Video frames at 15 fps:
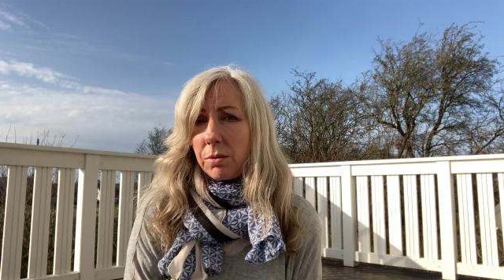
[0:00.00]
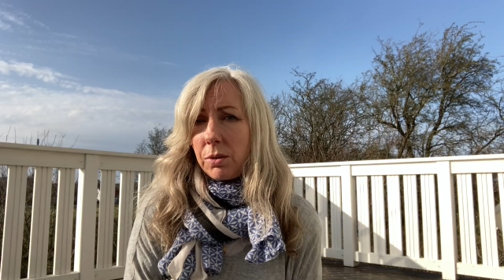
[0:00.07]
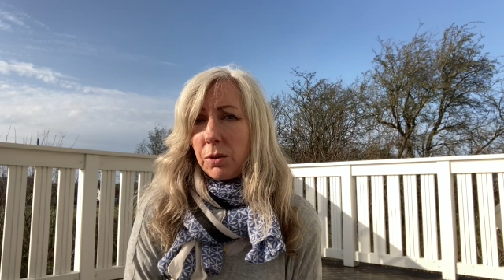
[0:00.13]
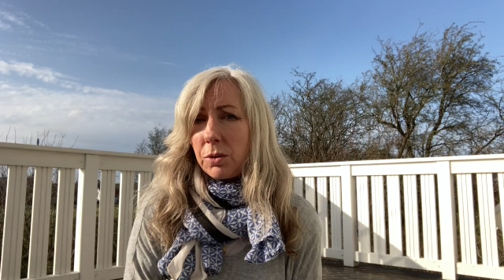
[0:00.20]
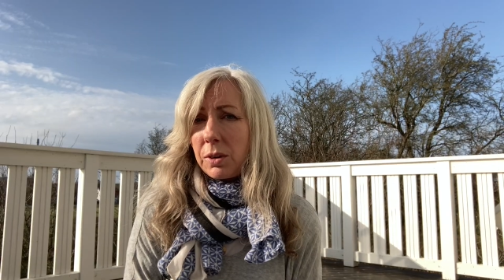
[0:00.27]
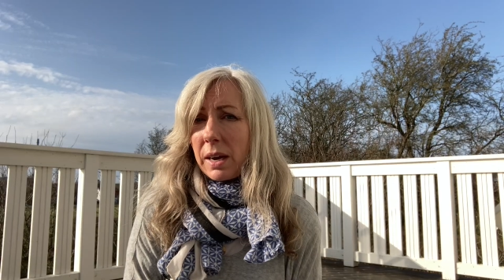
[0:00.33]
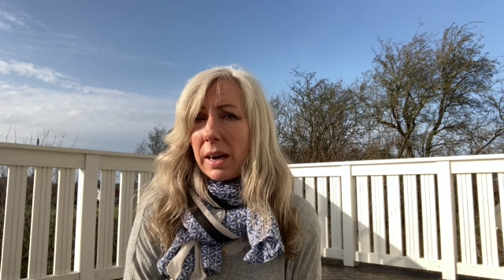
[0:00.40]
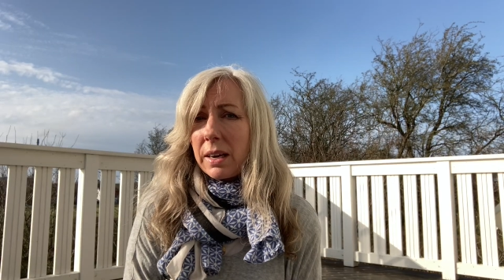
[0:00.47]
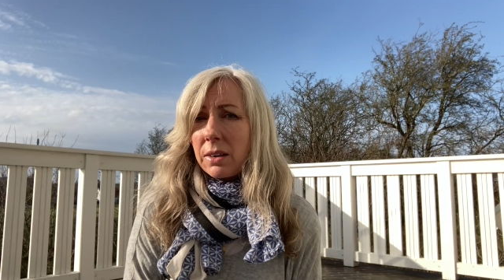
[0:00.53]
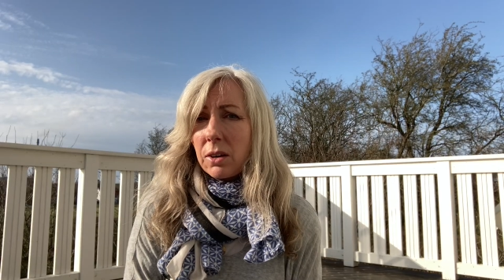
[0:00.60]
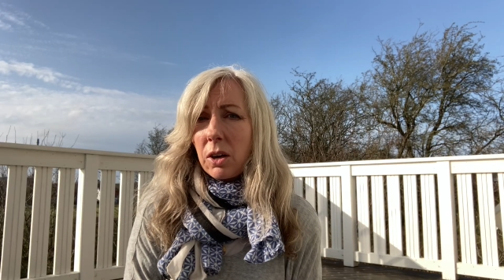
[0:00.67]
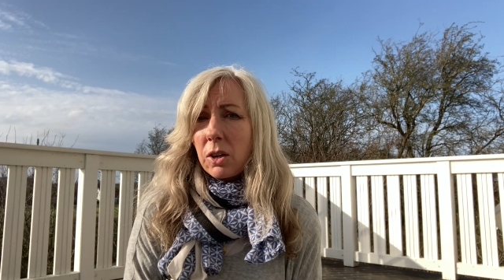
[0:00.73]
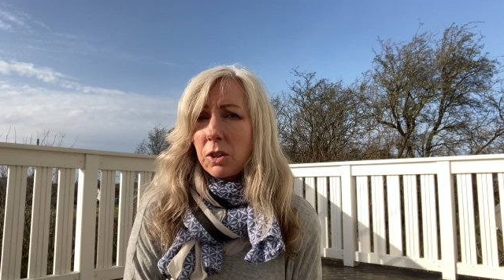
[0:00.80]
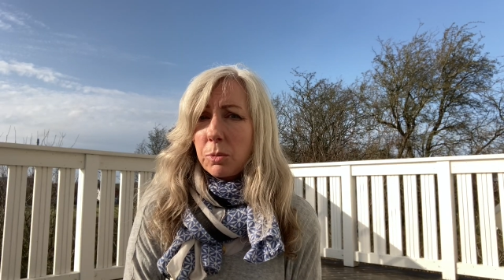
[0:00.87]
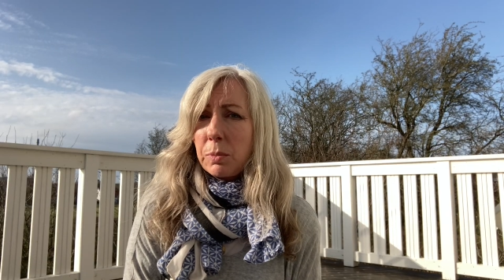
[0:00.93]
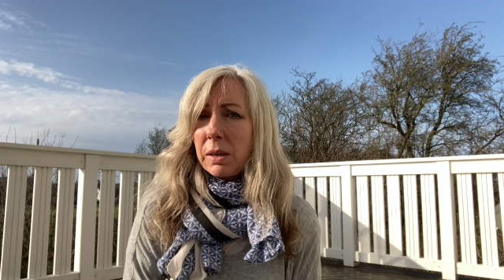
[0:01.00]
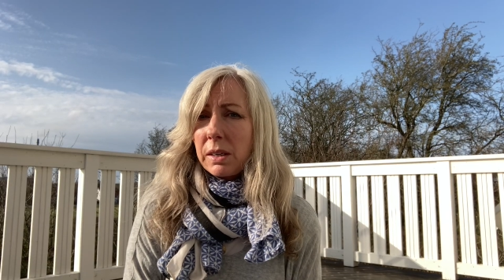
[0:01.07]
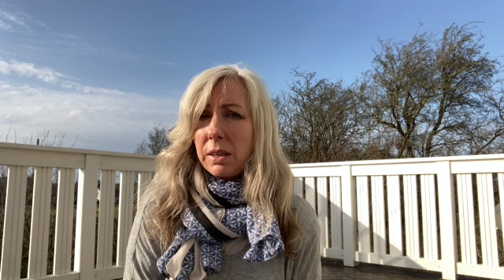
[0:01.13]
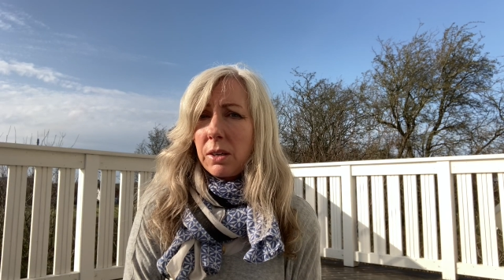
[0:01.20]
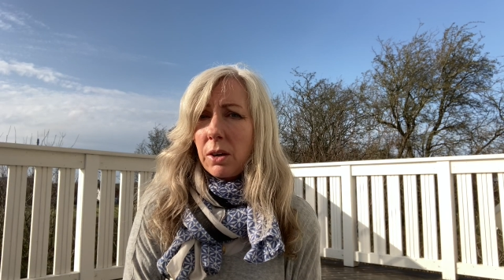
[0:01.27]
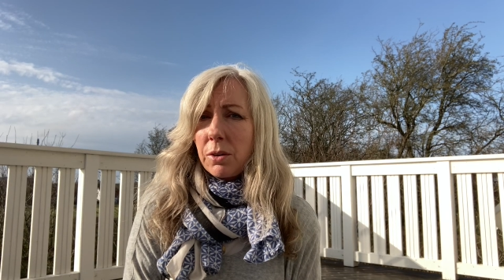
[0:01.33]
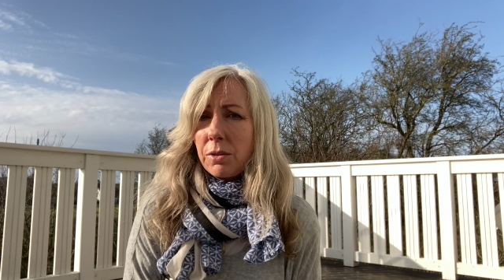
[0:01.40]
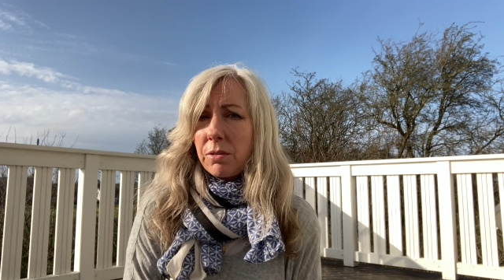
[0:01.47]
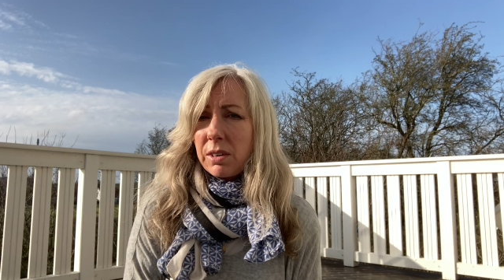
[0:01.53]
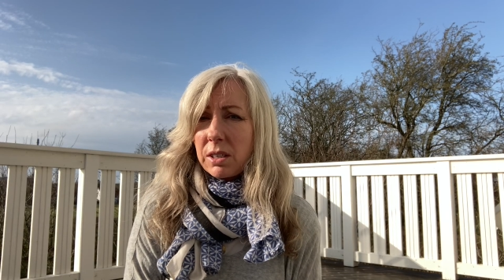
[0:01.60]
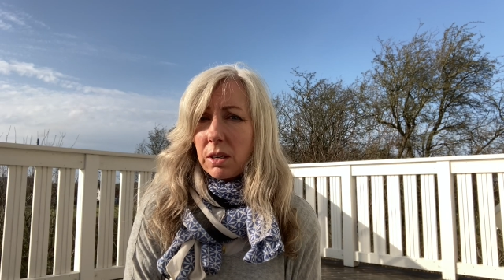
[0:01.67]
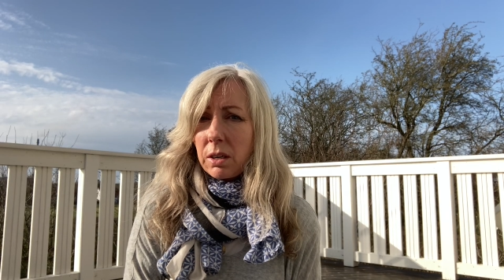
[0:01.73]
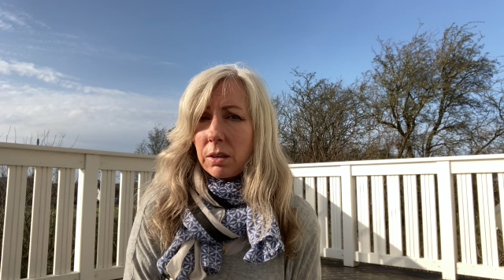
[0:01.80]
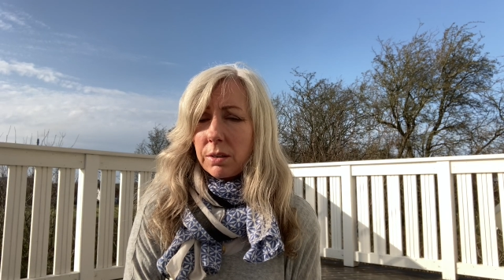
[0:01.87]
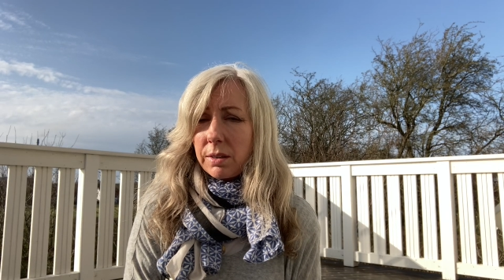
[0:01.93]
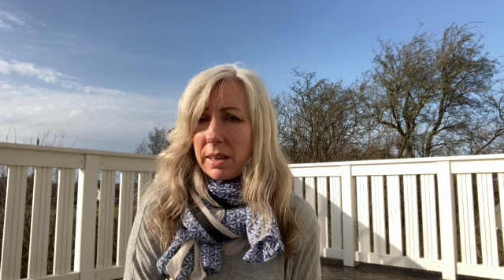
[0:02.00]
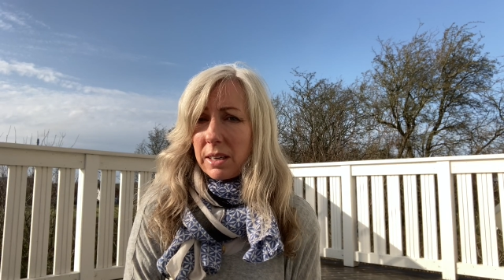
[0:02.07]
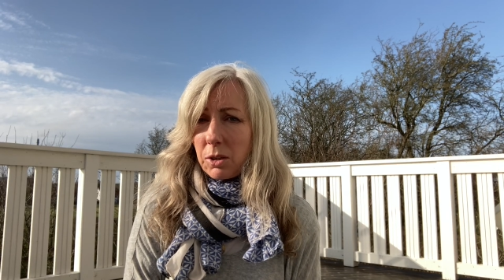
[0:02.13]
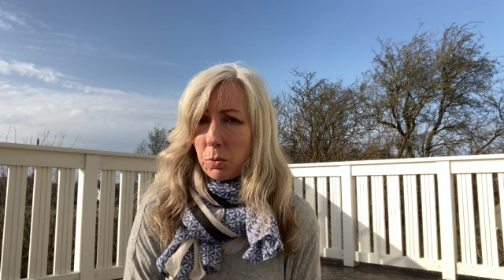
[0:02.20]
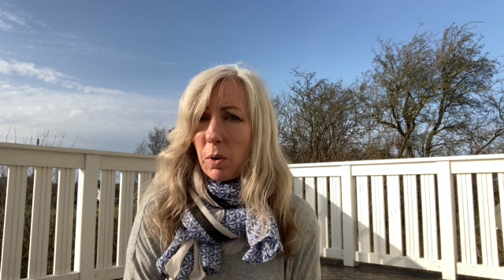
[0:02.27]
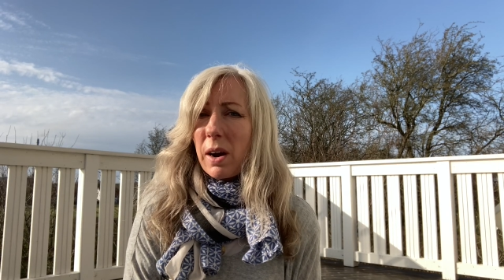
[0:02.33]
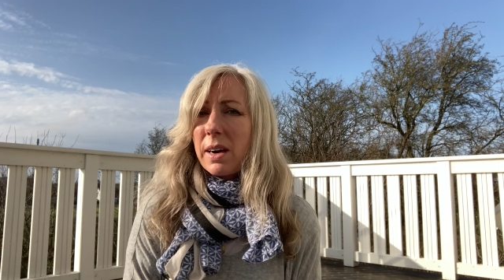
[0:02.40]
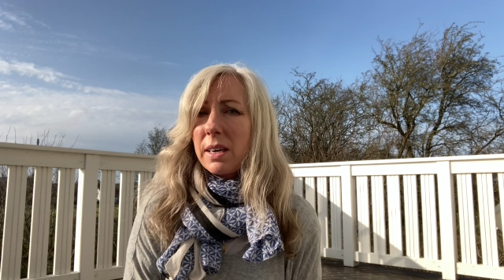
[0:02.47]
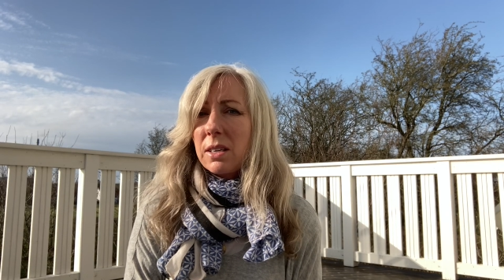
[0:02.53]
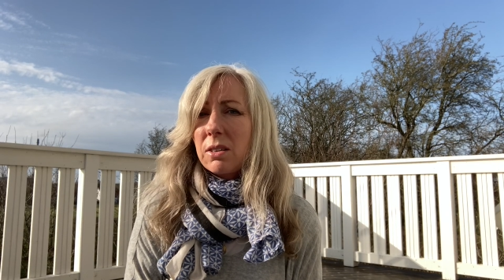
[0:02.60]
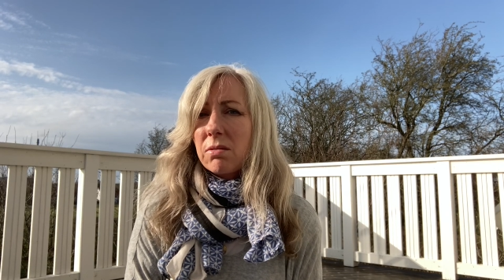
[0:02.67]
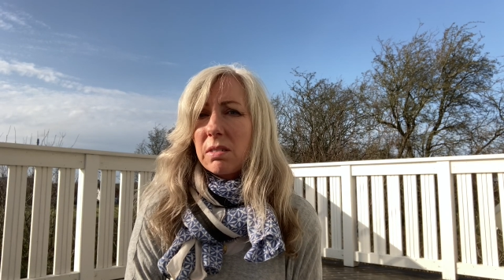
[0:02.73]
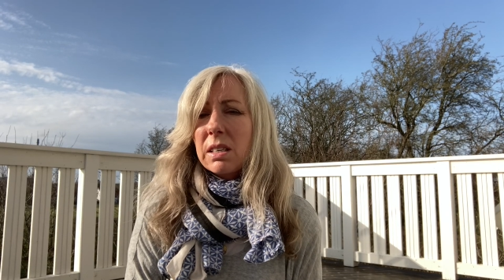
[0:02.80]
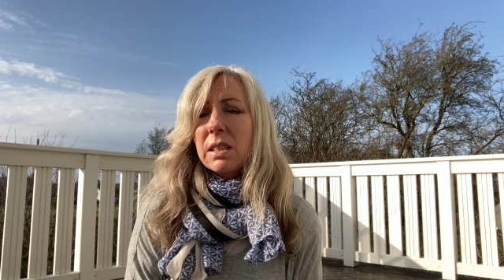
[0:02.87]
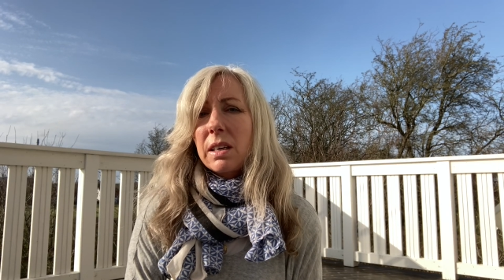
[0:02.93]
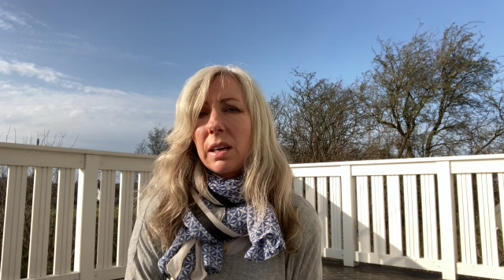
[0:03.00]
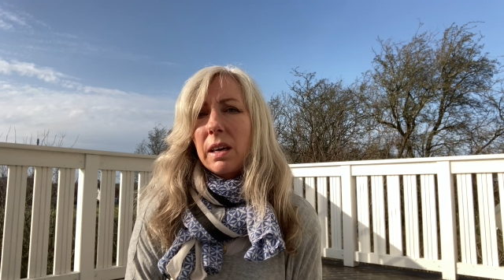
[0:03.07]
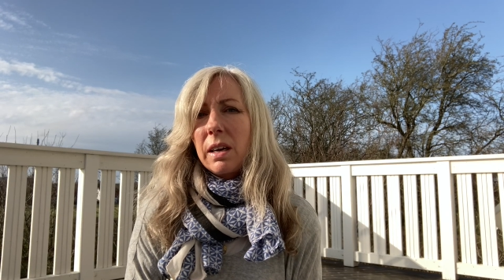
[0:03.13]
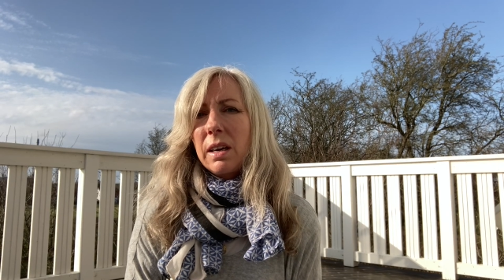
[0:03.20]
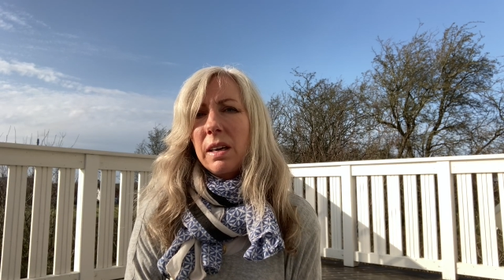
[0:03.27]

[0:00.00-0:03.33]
You can't ultimately know the result. That's why it's risky.